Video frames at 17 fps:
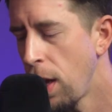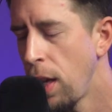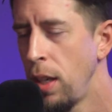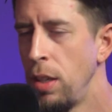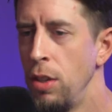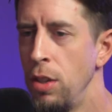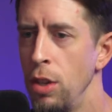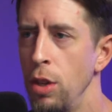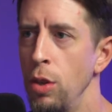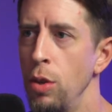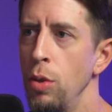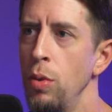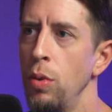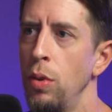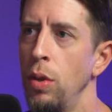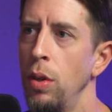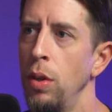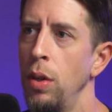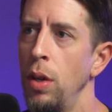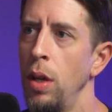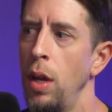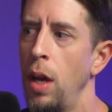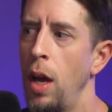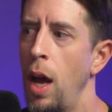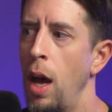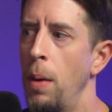they knew
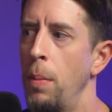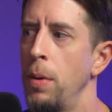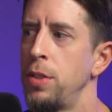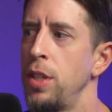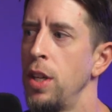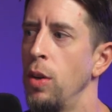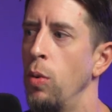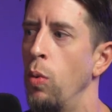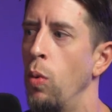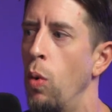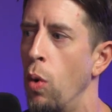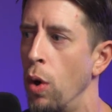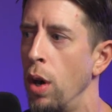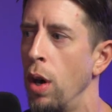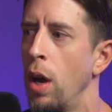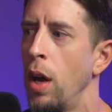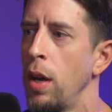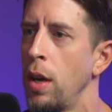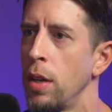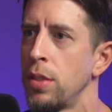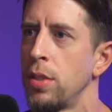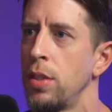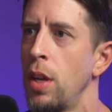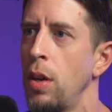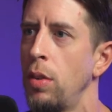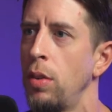how much it wore on
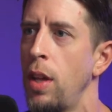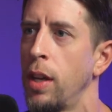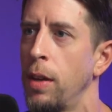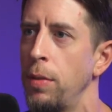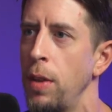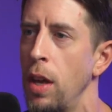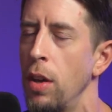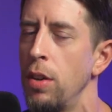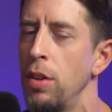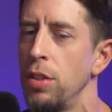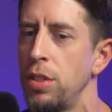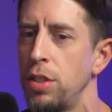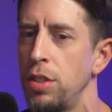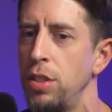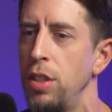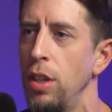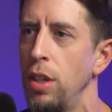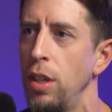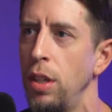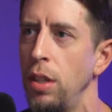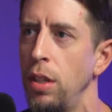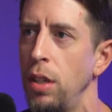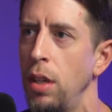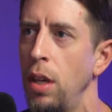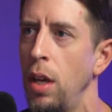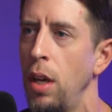us though, like if they understood